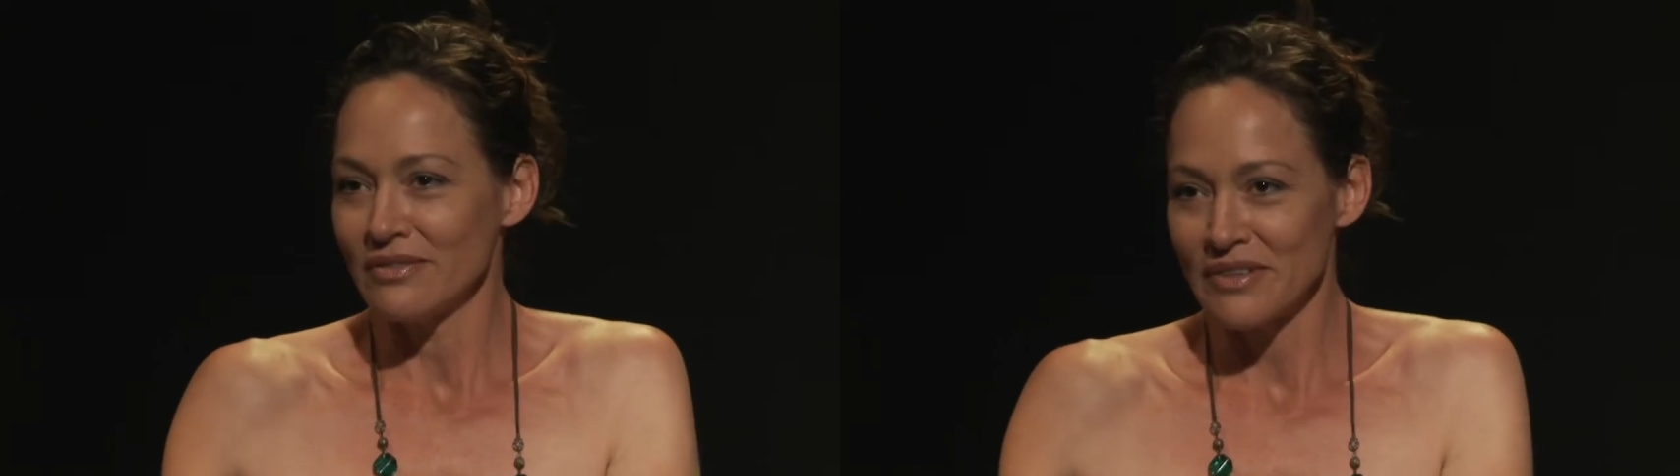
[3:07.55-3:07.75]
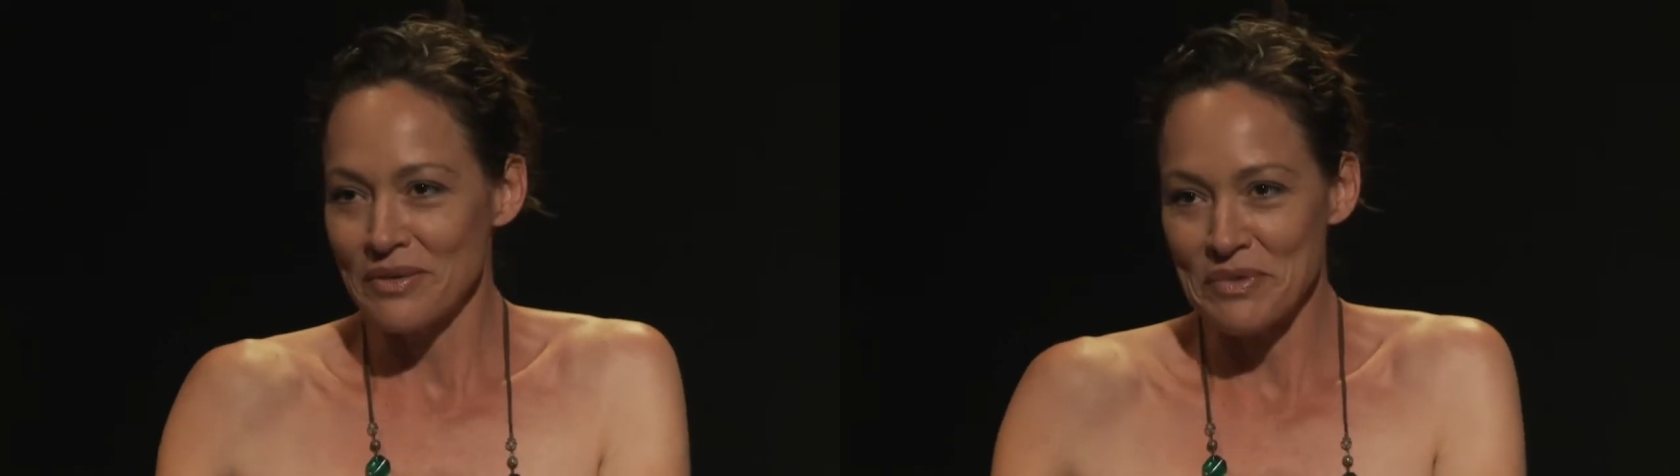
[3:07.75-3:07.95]

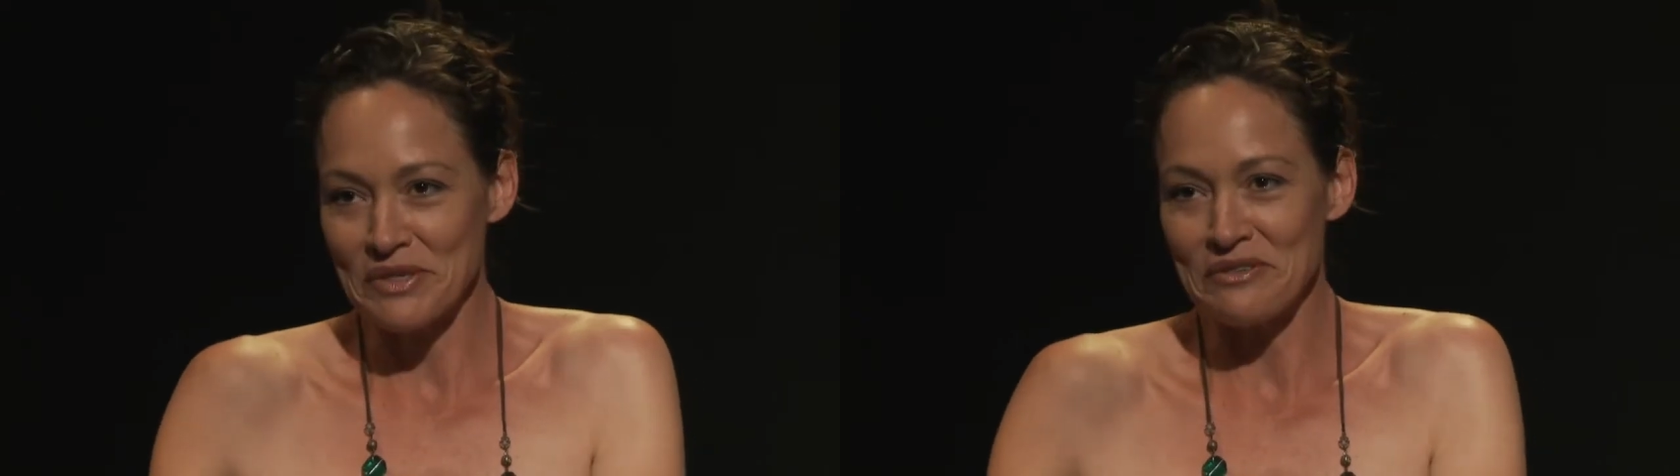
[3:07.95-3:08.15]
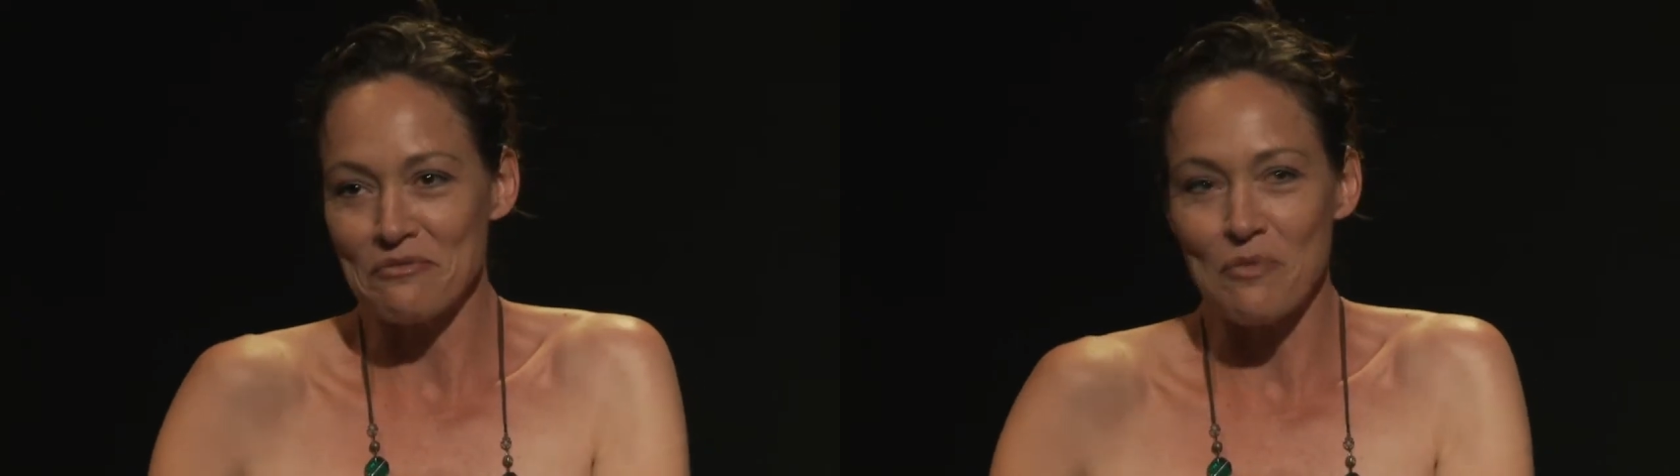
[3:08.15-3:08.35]
the
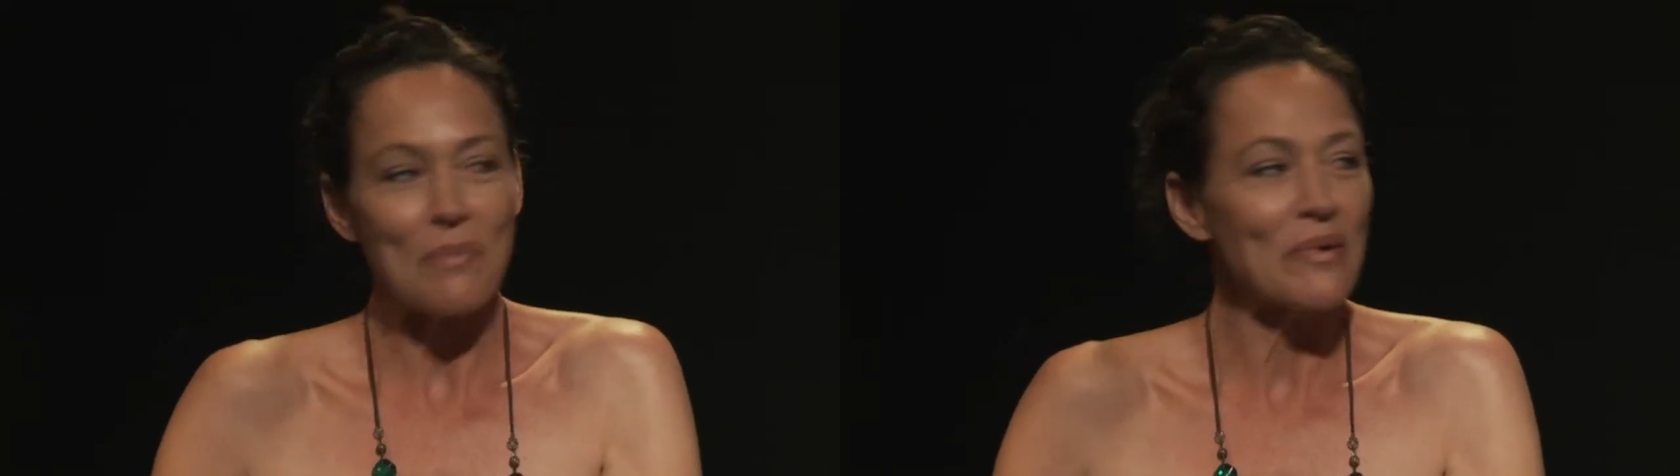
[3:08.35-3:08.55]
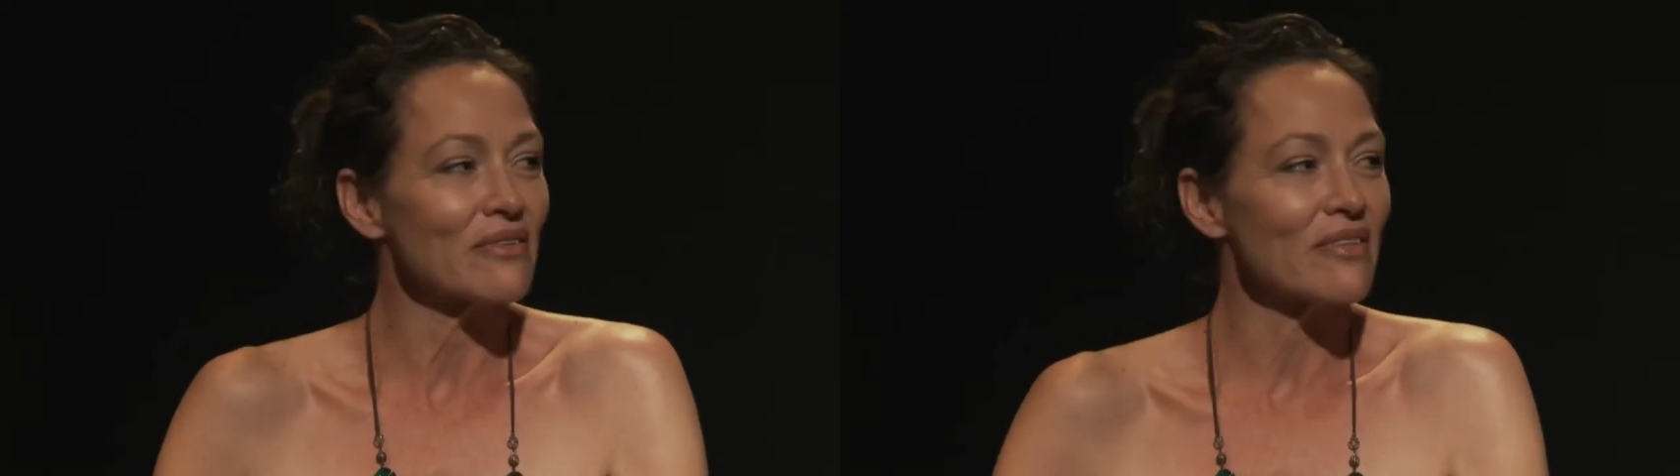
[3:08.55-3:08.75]
mist of
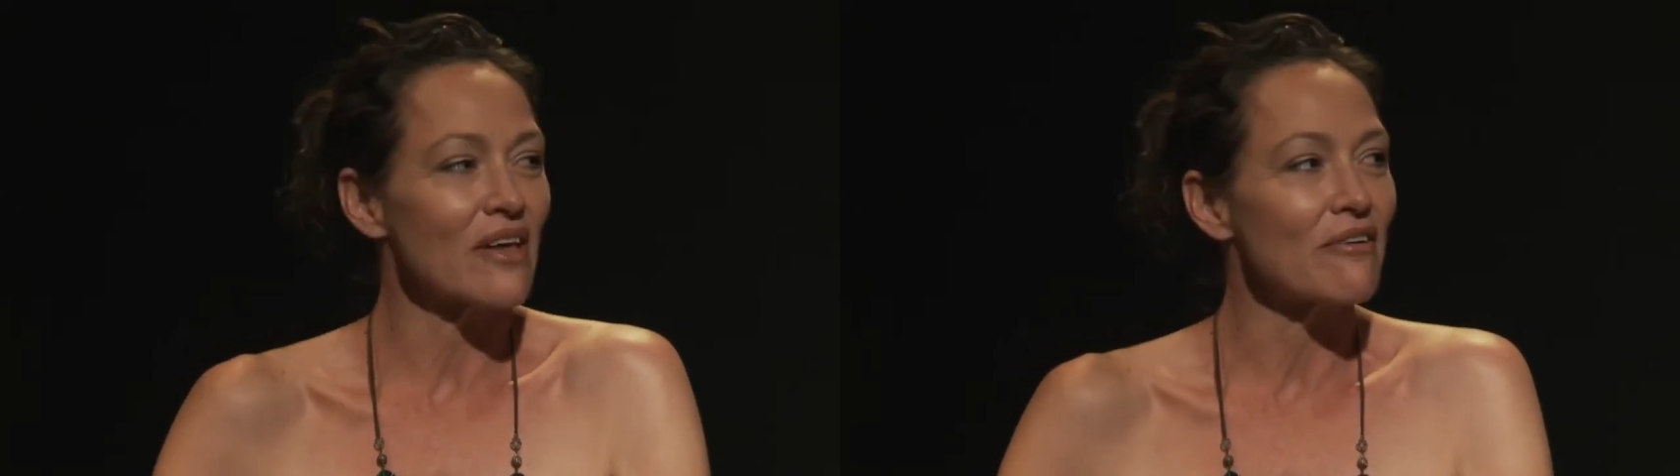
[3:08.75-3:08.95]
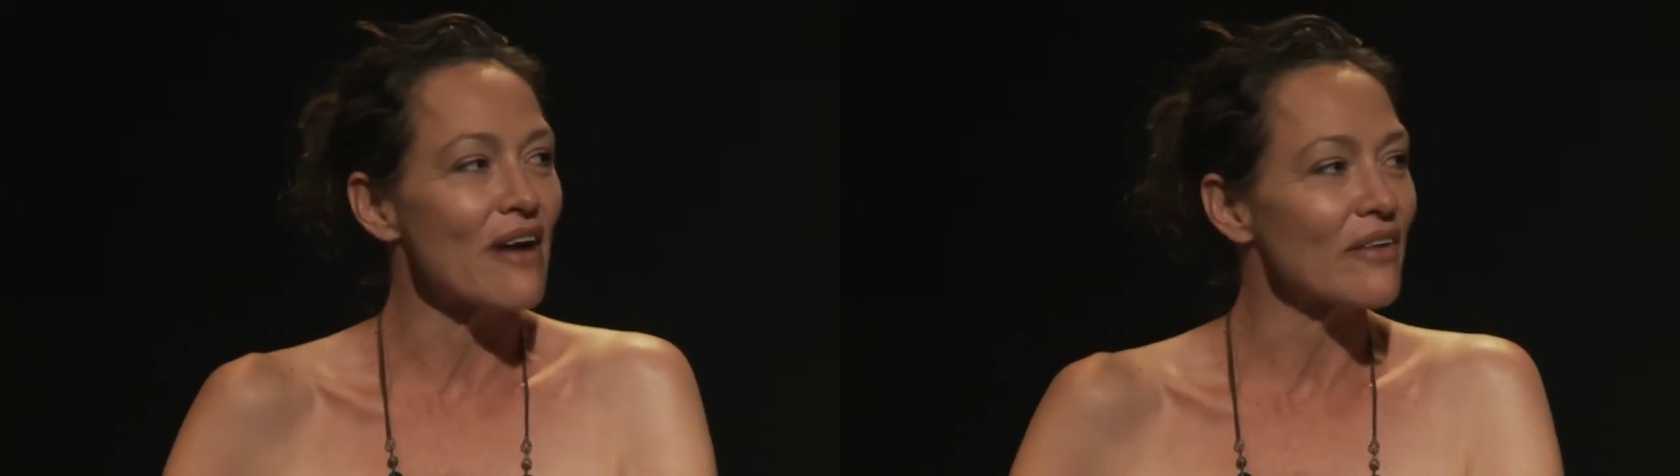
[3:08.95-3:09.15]
weapons that
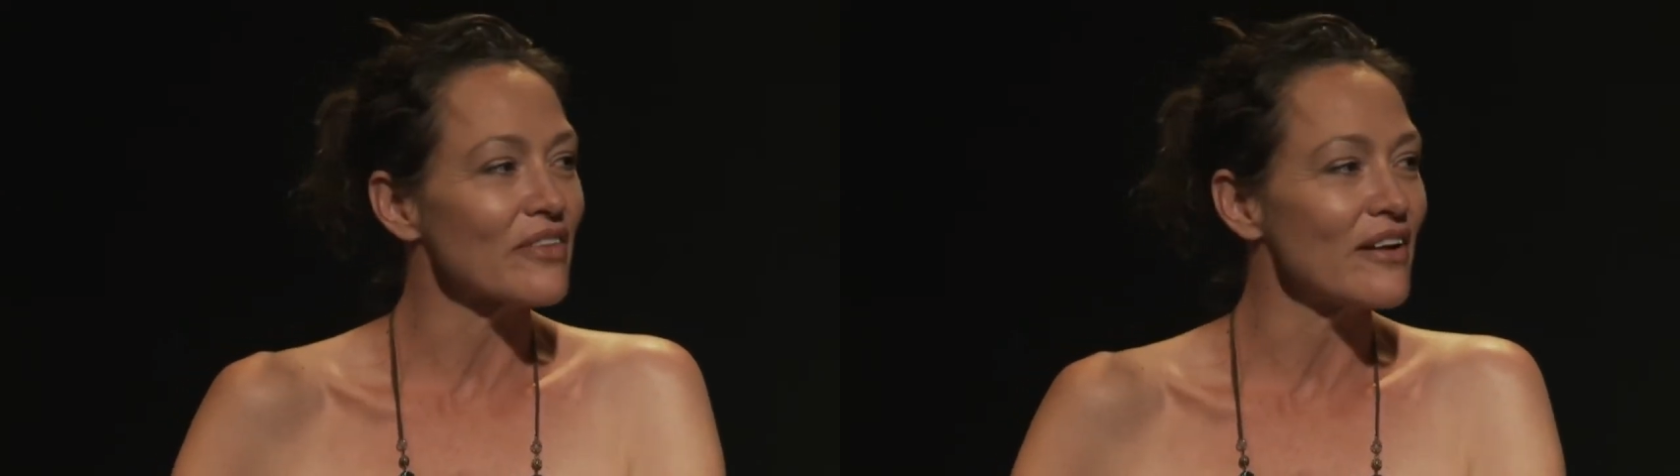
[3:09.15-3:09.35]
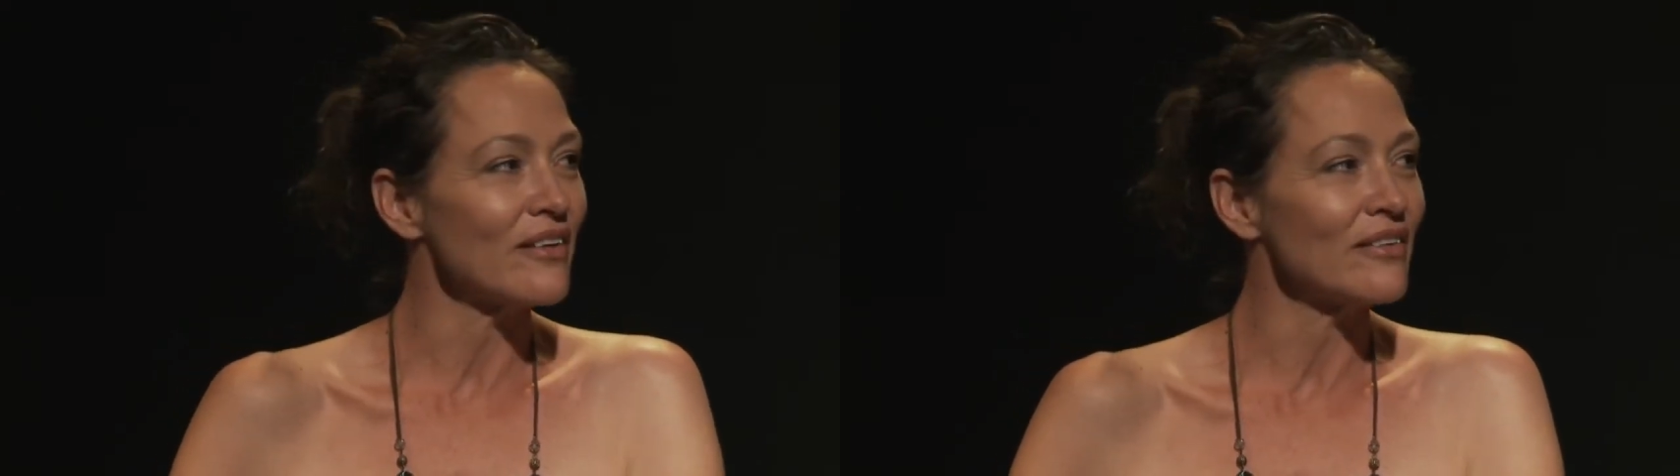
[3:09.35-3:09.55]
are out
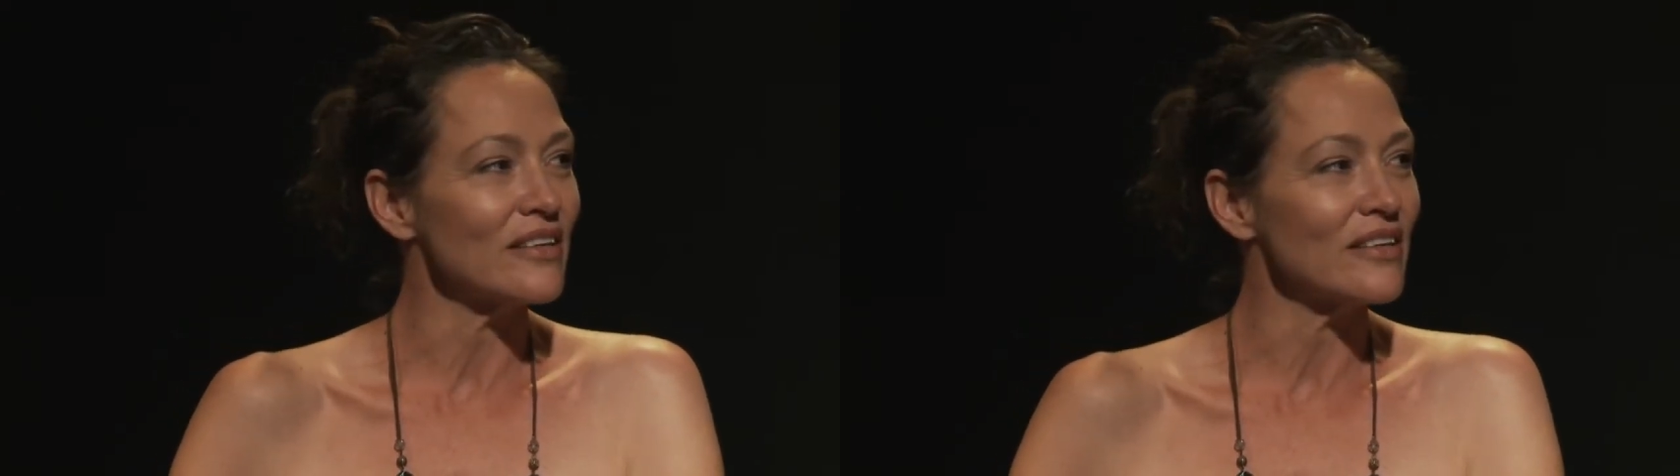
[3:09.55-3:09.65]
there.